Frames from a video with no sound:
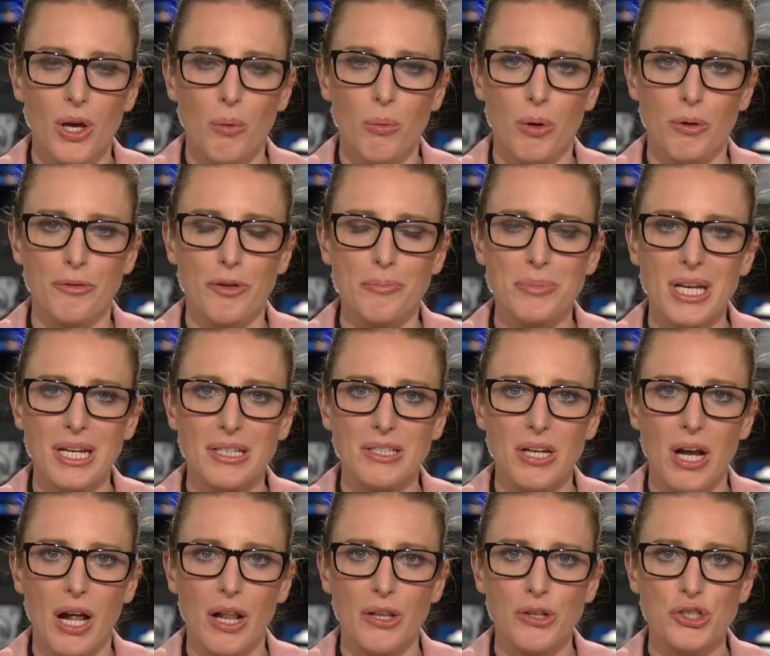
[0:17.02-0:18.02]
Well, from
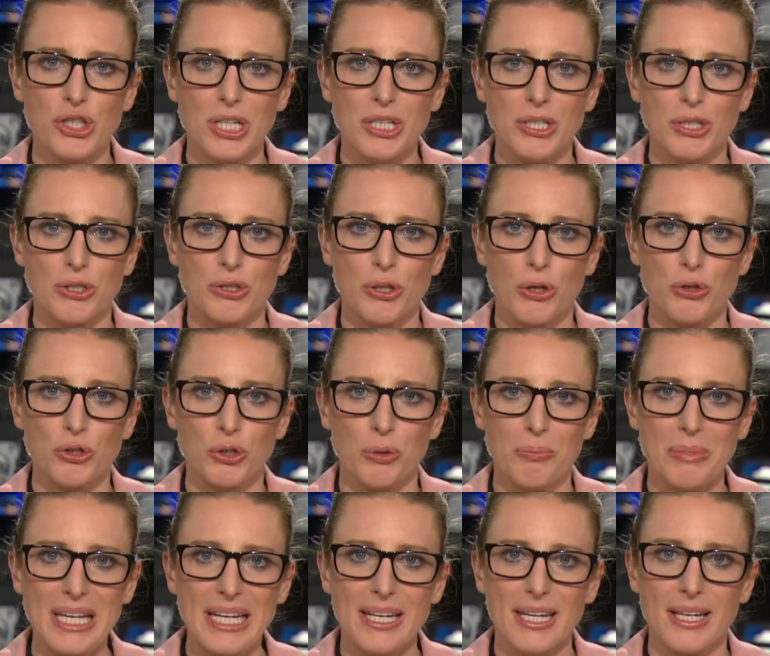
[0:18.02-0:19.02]
technology to social
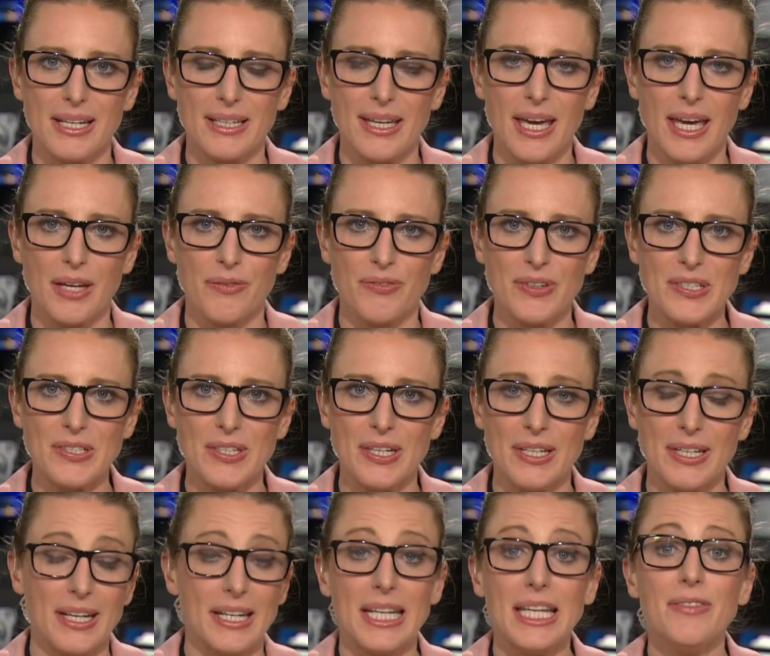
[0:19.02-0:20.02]
media
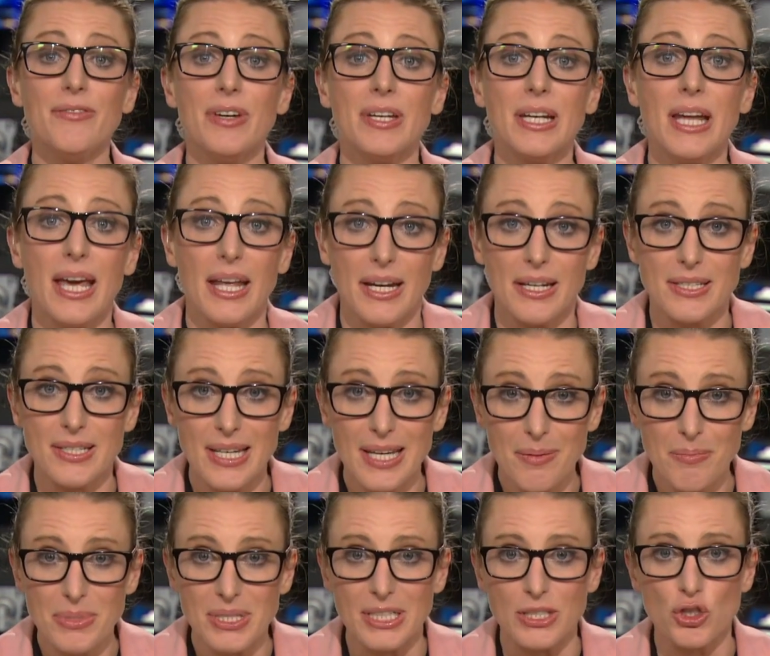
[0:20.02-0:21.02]
canvassing and even an
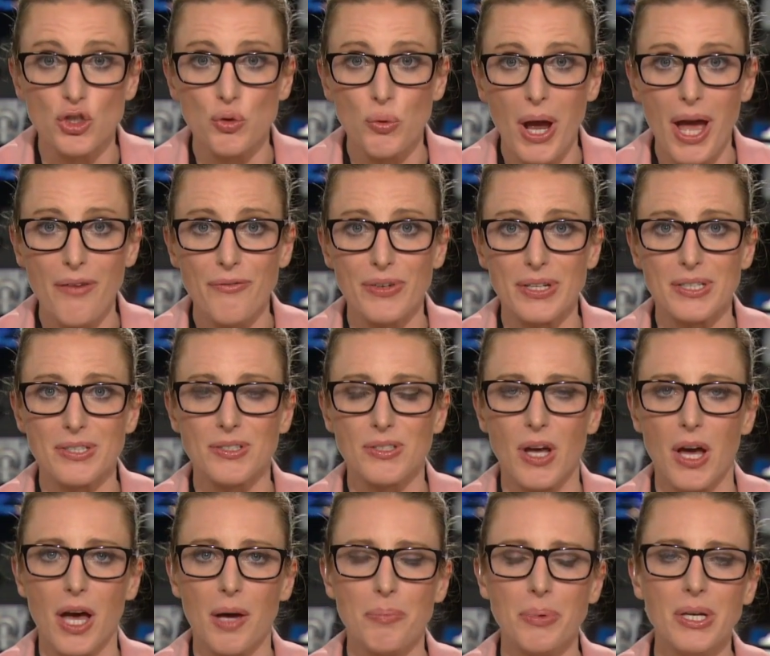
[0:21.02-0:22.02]
attempted traffic
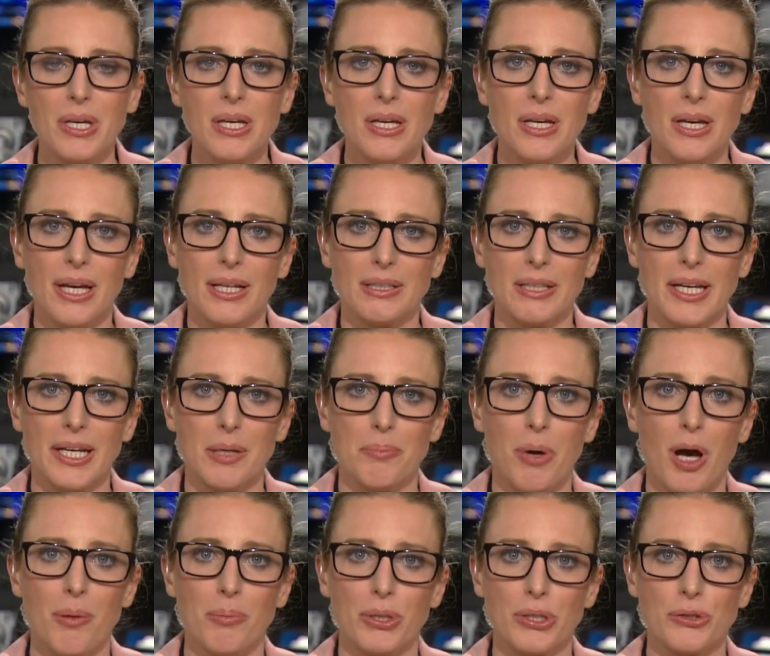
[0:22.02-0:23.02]
stop, Atlanta
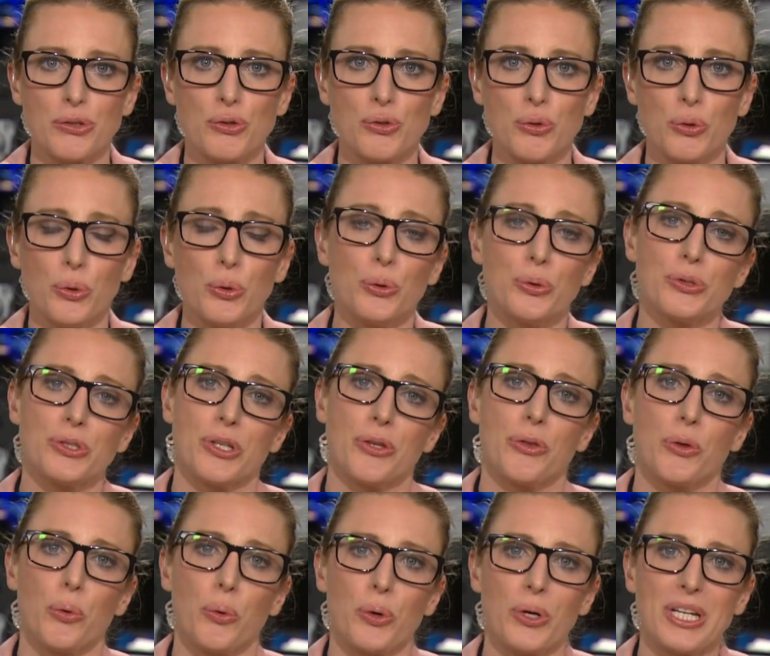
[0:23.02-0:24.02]
Public Schools
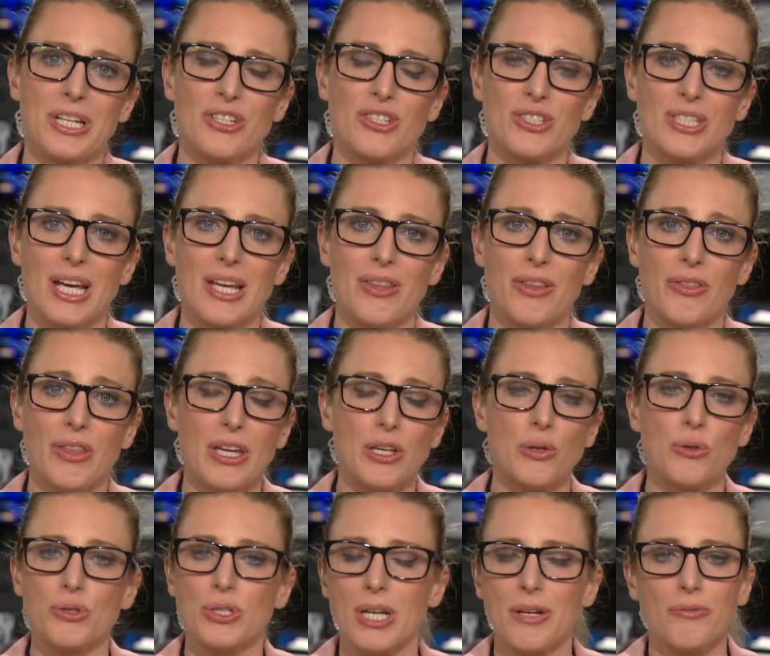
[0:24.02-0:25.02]
authorities say that they
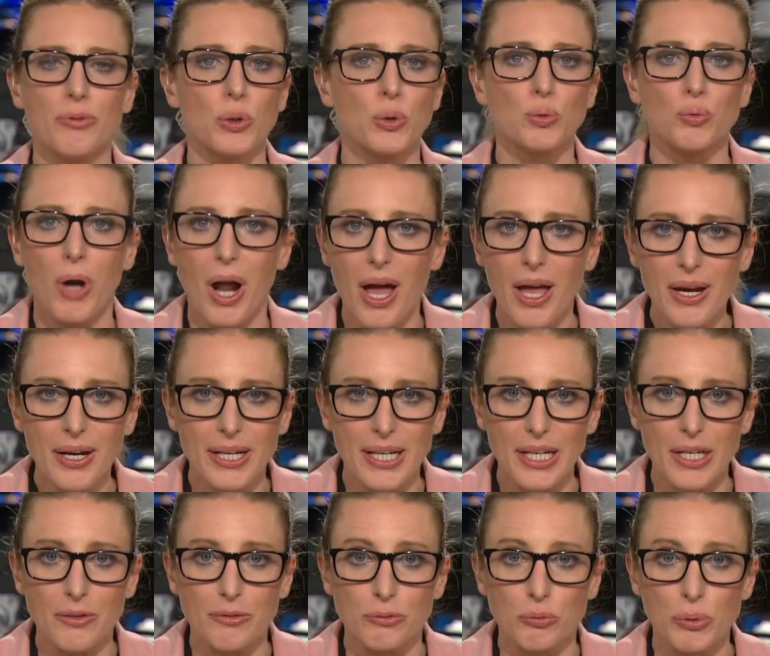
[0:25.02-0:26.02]
used a
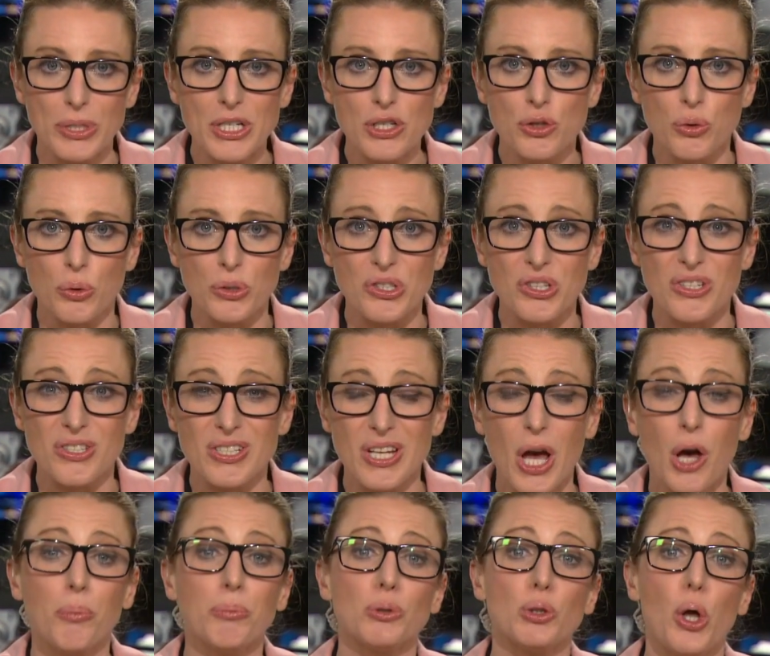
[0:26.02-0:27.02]
variety of resources to
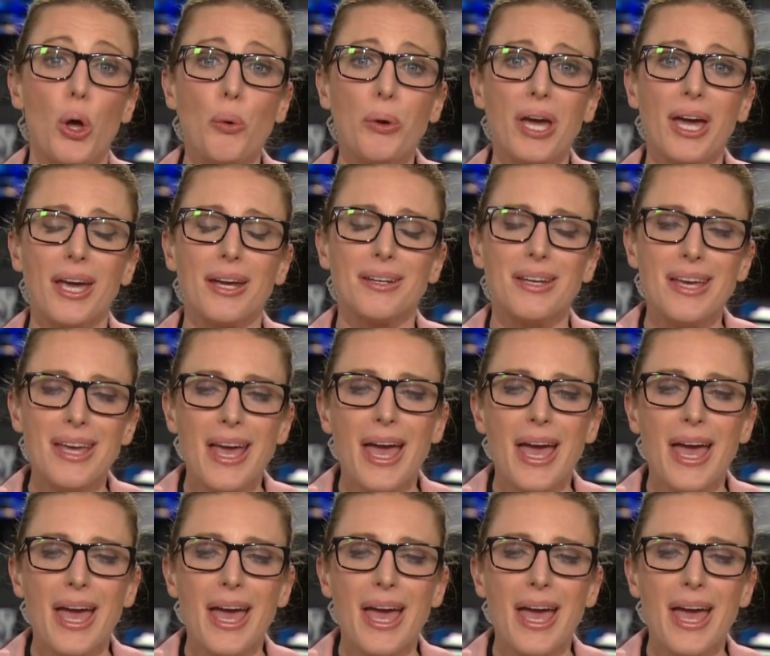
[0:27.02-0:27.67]
help locate